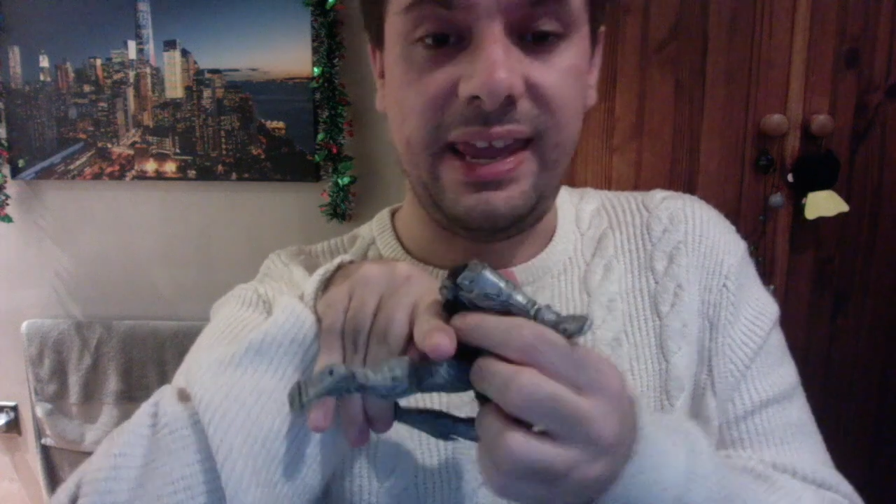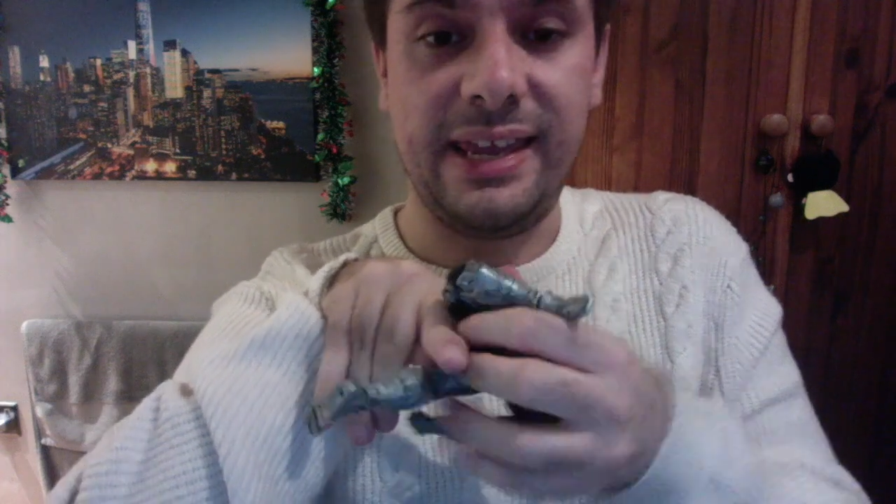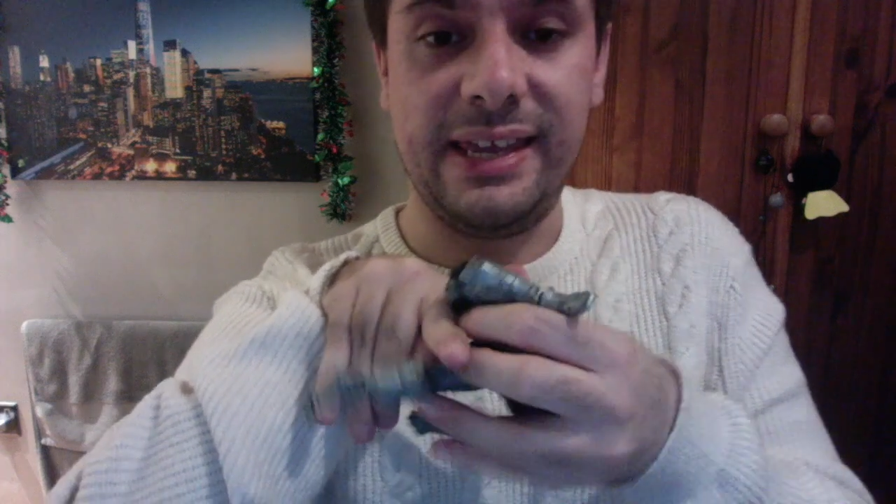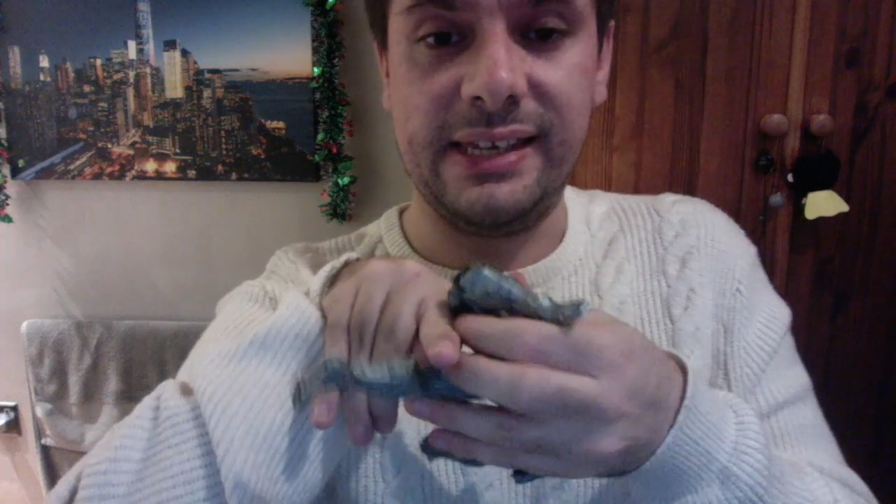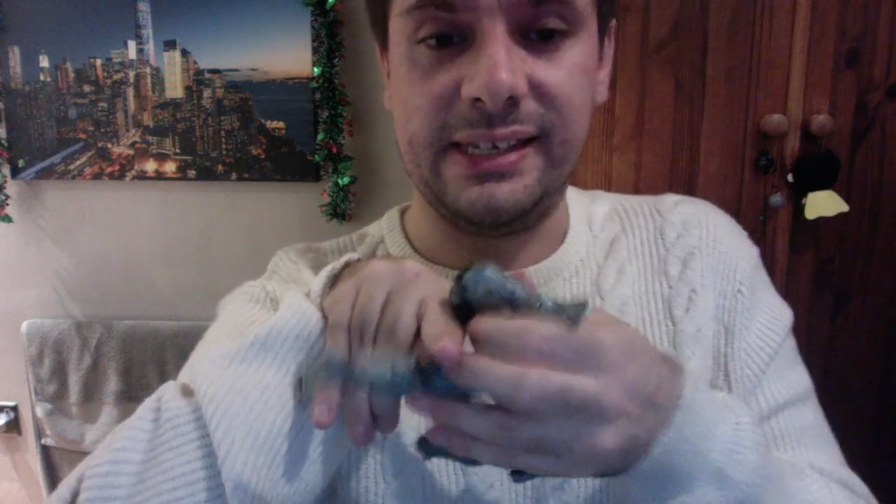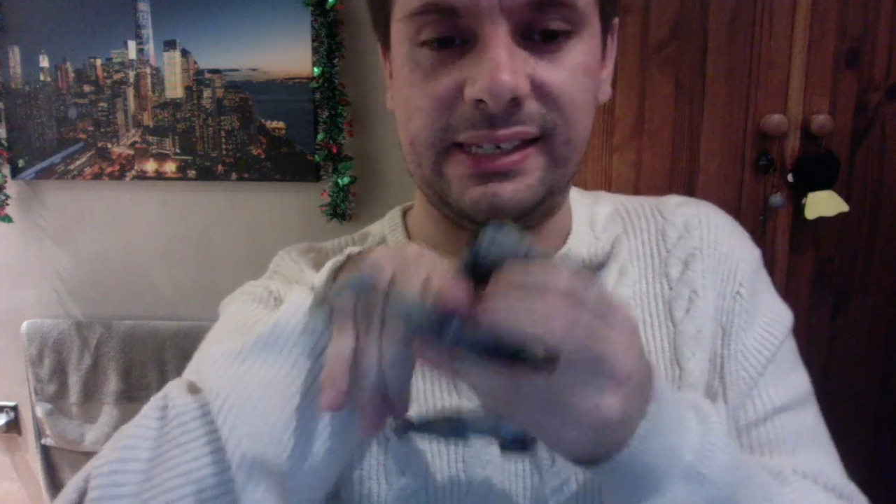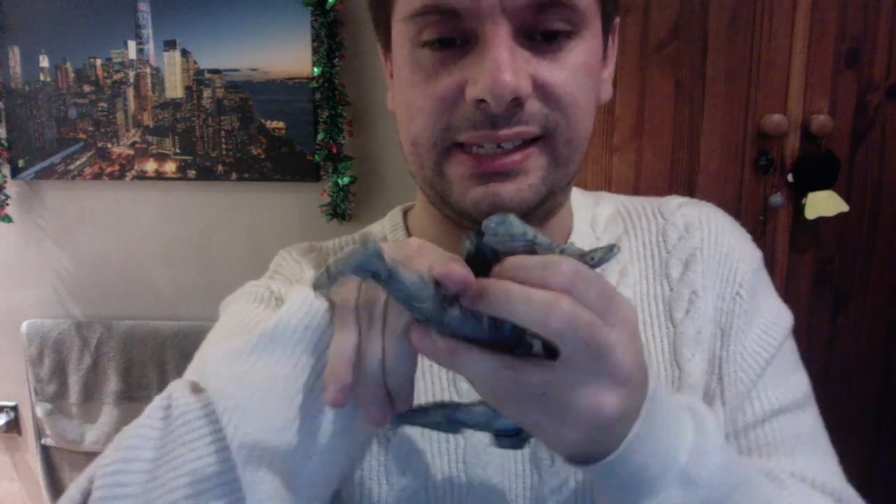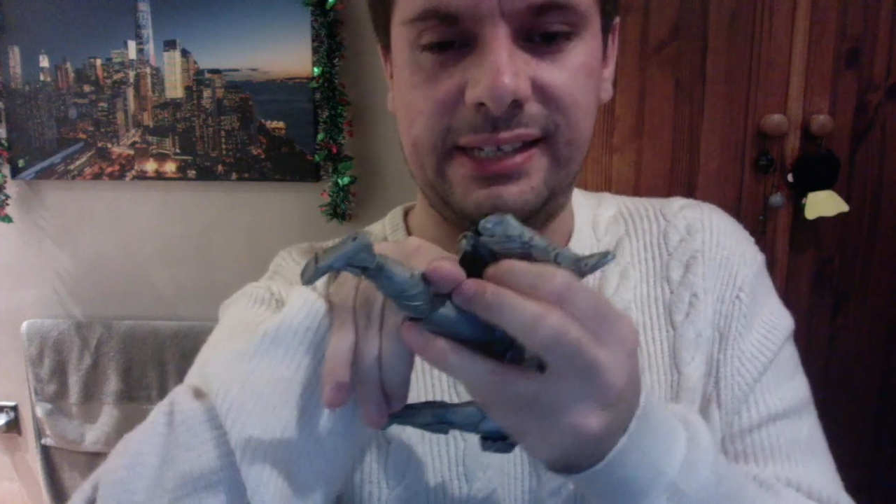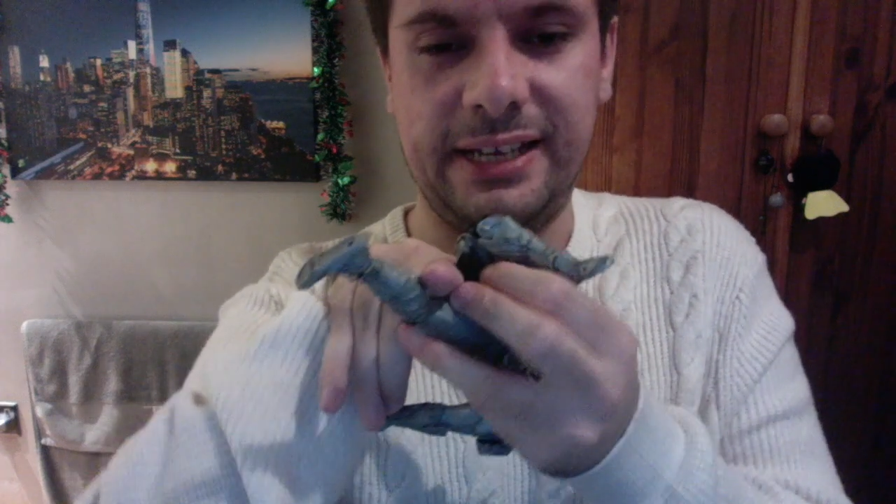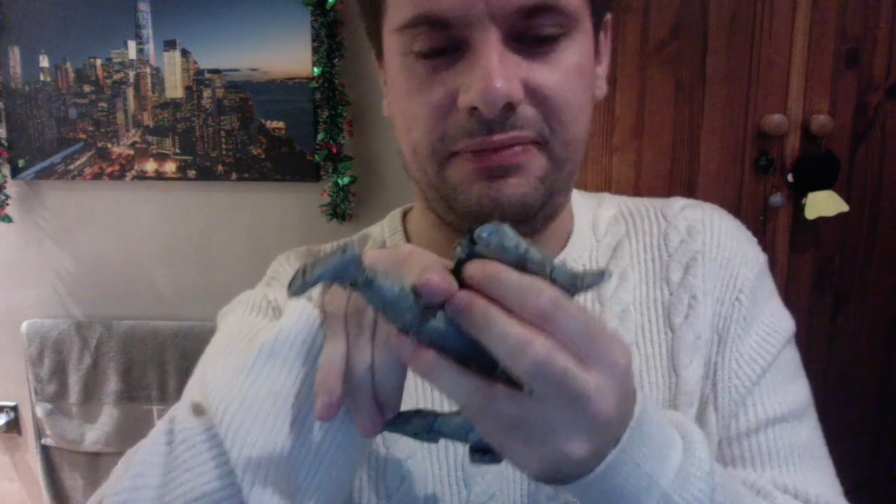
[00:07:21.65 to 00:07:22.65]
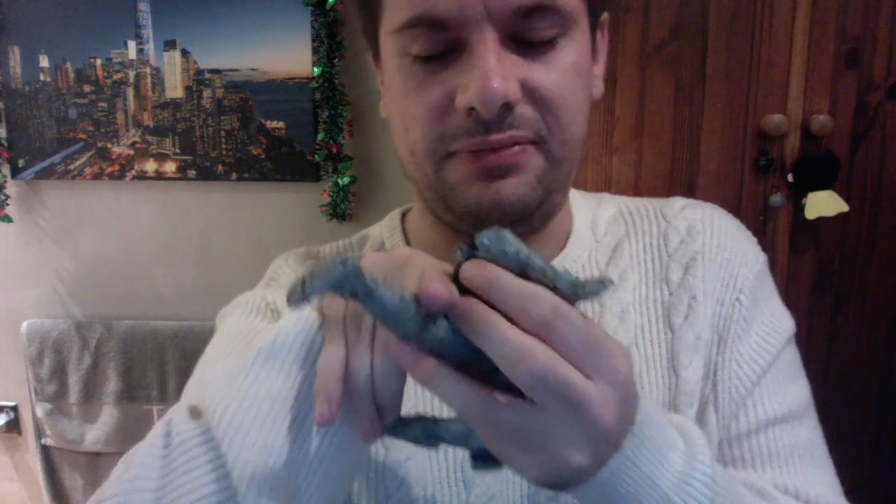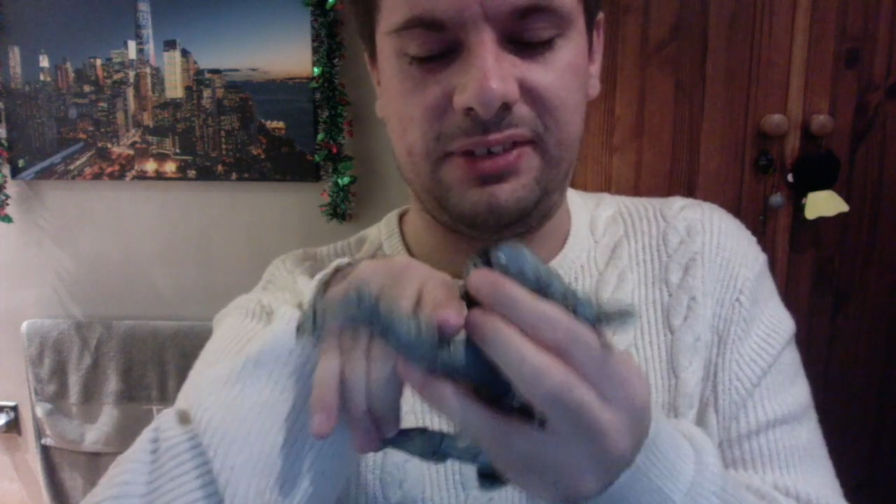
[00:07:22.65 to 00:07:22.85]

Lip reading: is stiff,